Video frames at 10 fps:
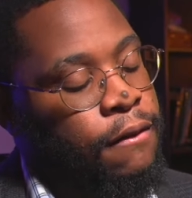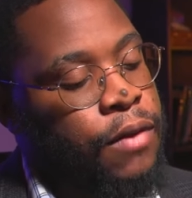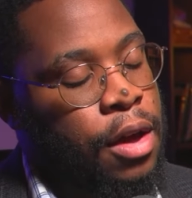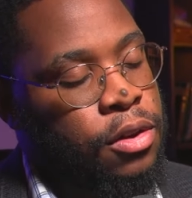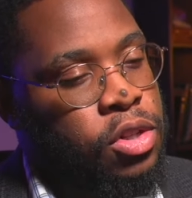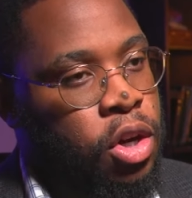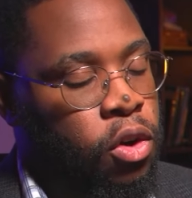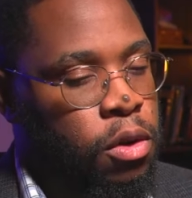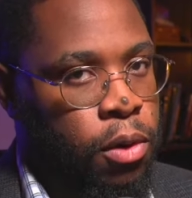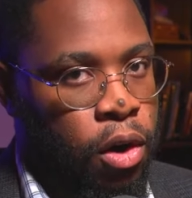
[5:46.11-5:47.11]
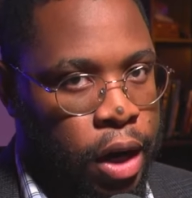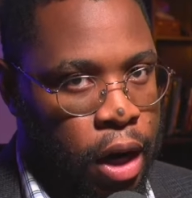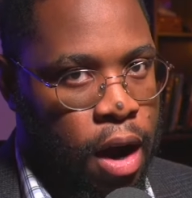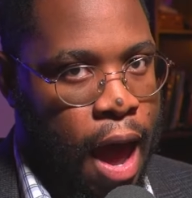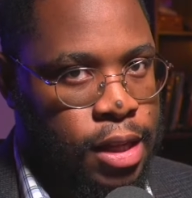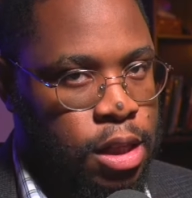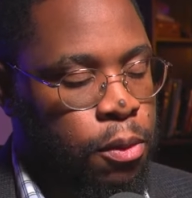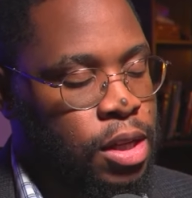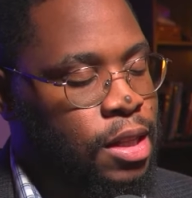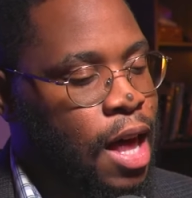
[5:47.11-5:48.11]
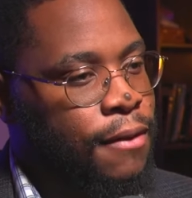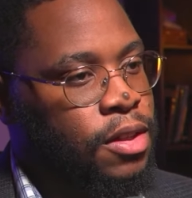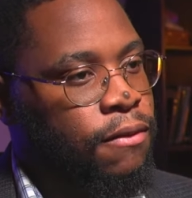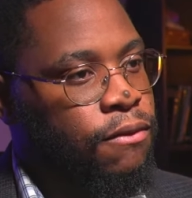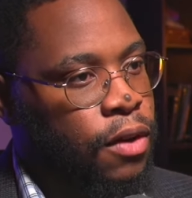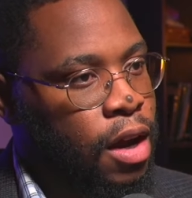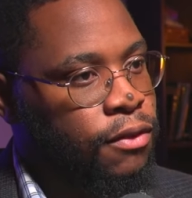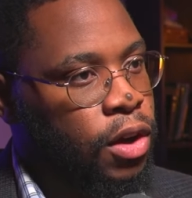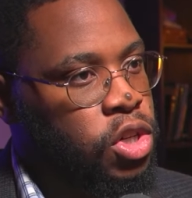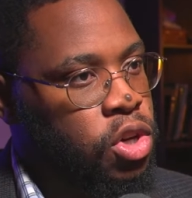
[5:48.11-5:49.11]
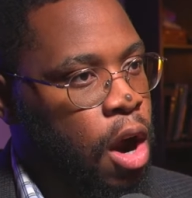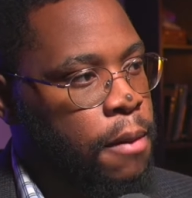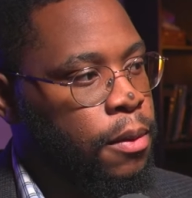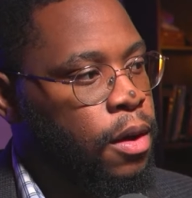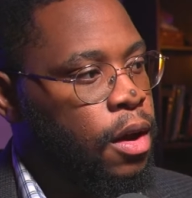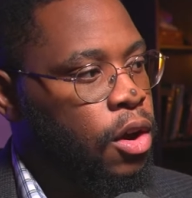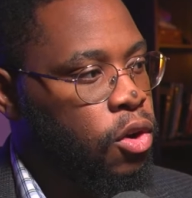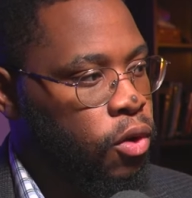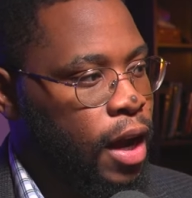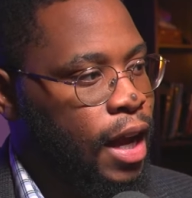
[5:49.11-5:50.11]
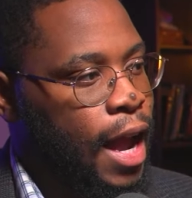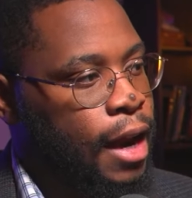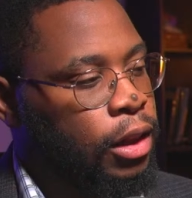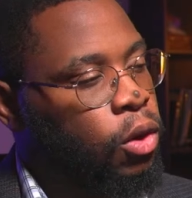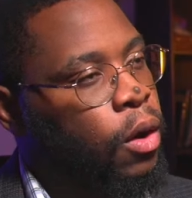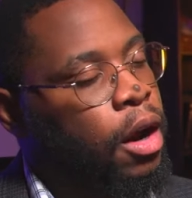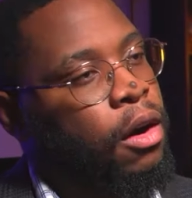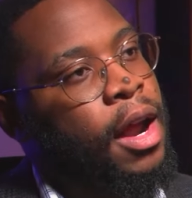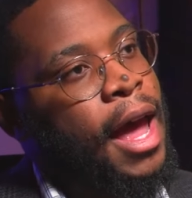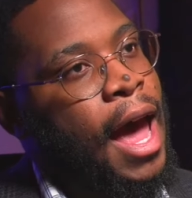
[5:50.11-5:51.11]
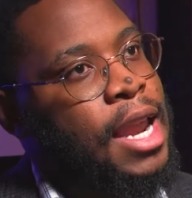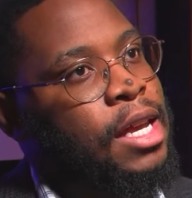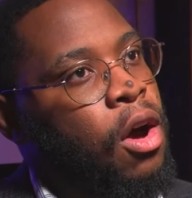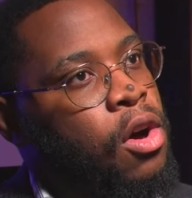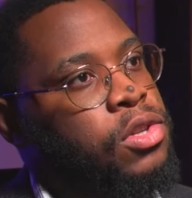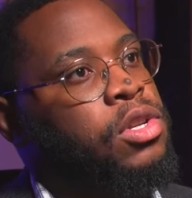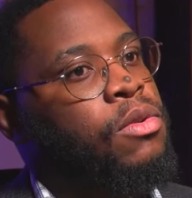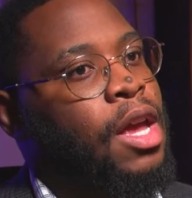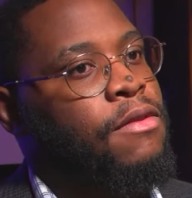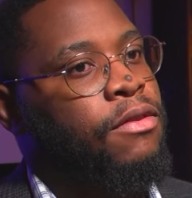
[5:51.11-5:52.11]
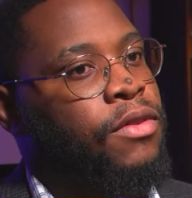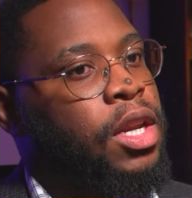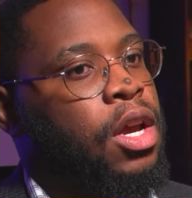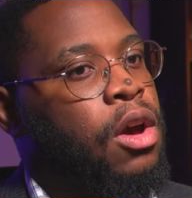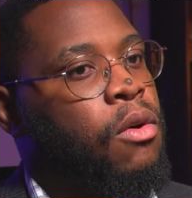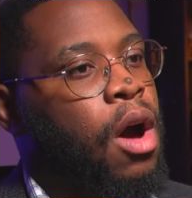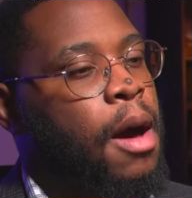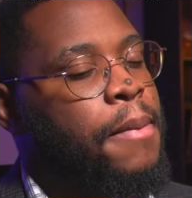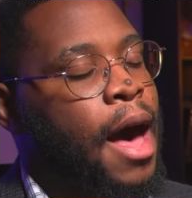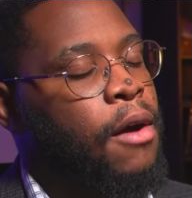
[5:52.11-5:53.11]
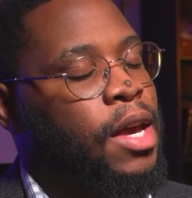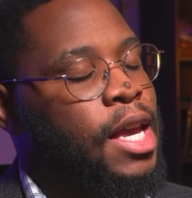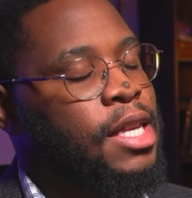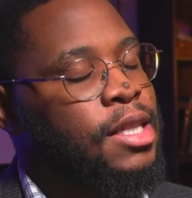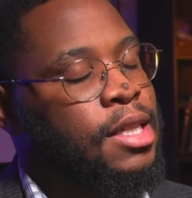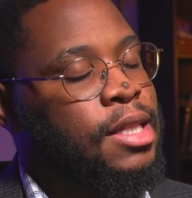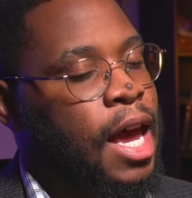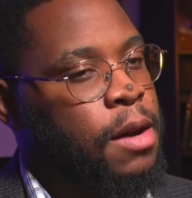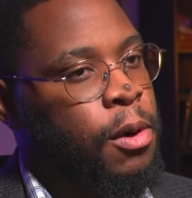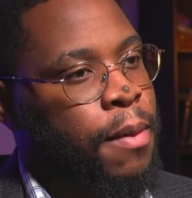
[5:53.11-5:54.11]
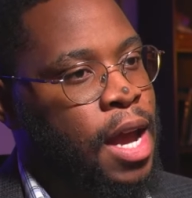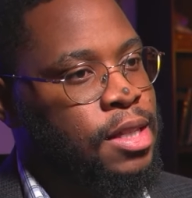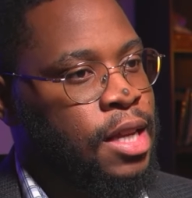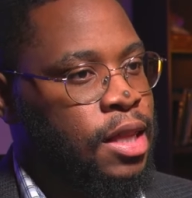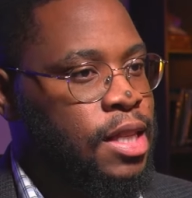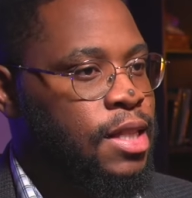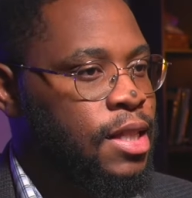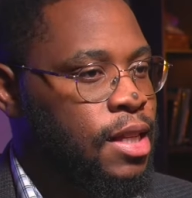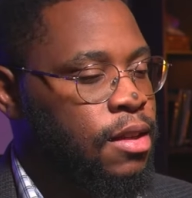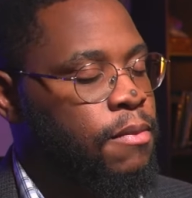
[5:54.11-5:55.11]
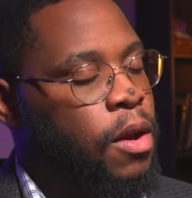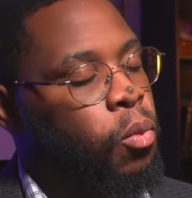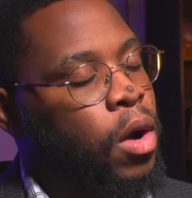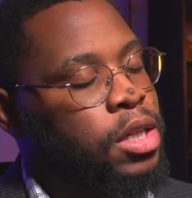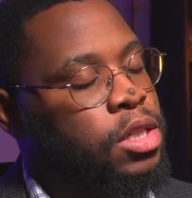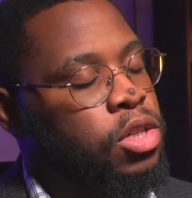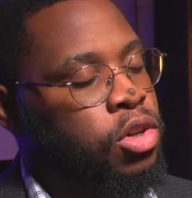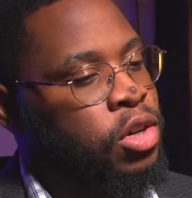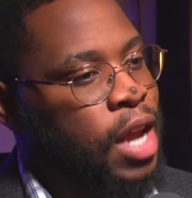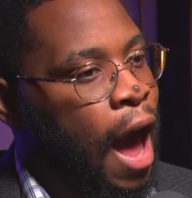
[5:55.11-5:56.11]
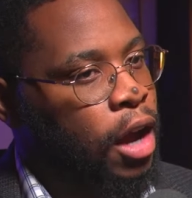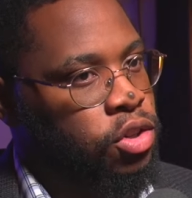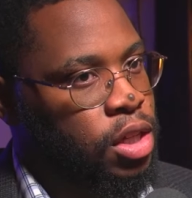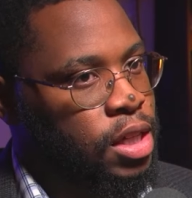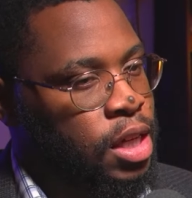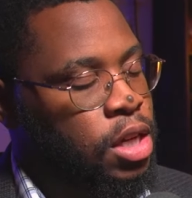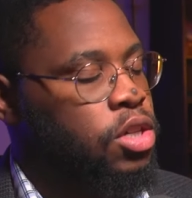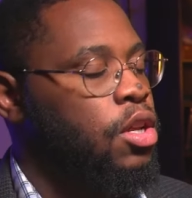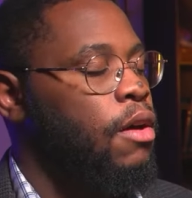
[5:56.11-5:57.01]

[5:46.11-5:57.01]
Father Gerald Murray on Ask a Priest Live. He's a very, very sharp, great canon lawyer. And he also gave a video about, is the Society of Pope Pius X in schism, and what does the church actually teach?